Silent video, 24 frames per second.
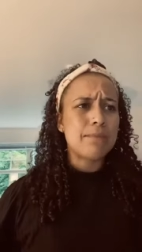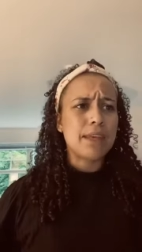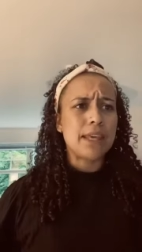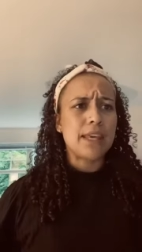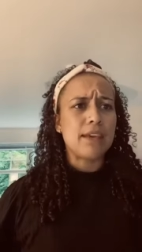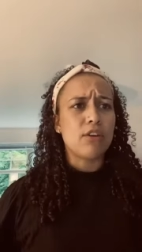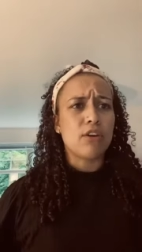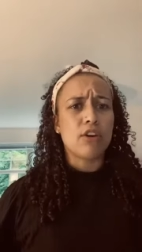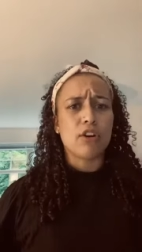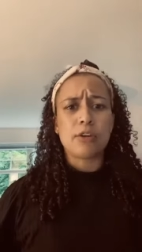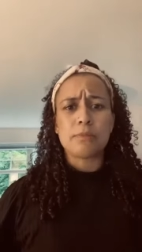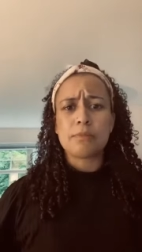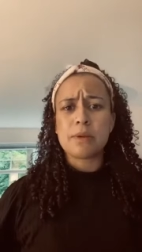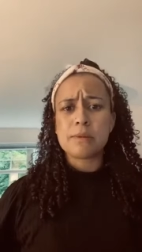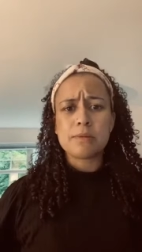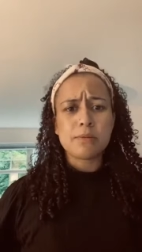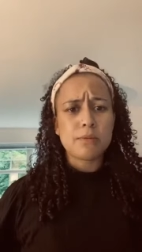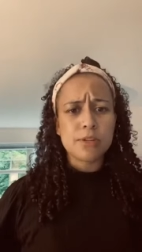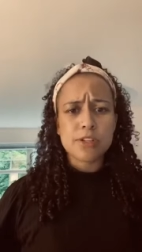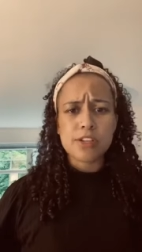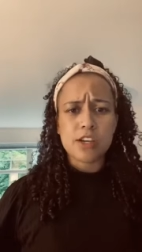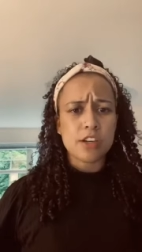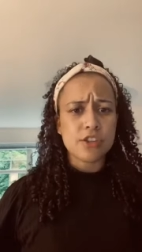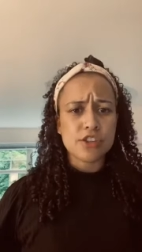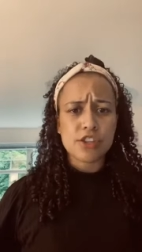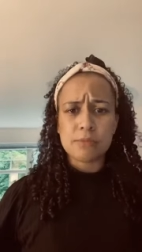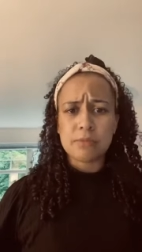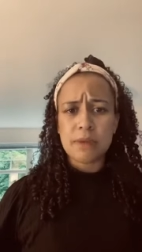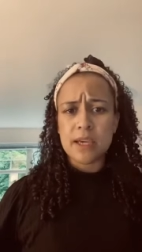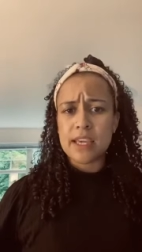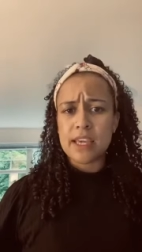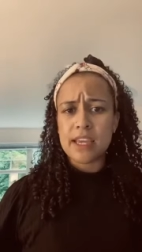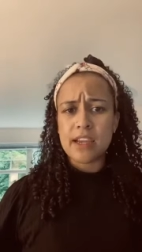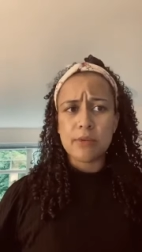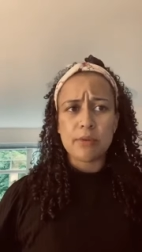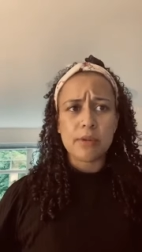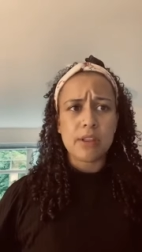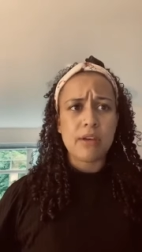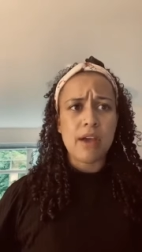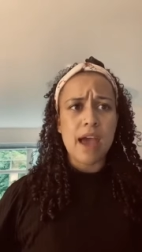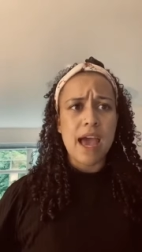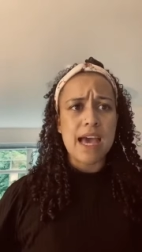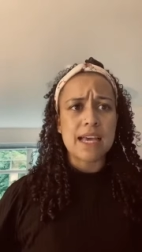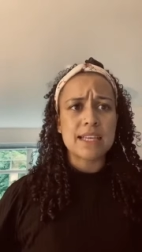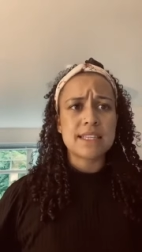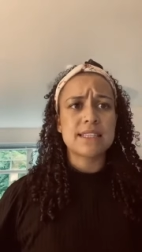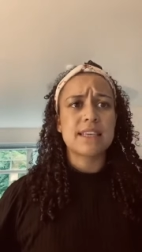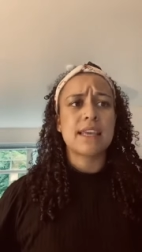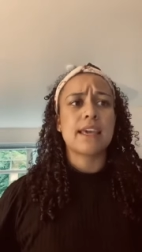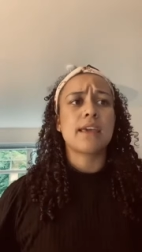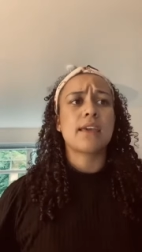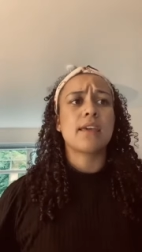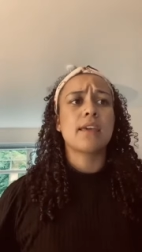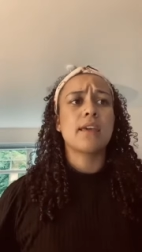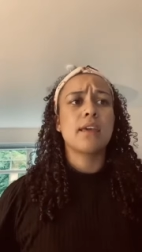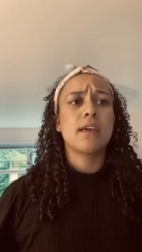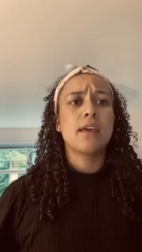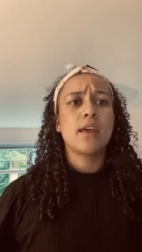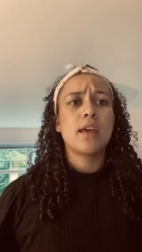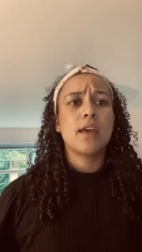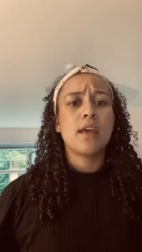me or people were touching my hair without asking,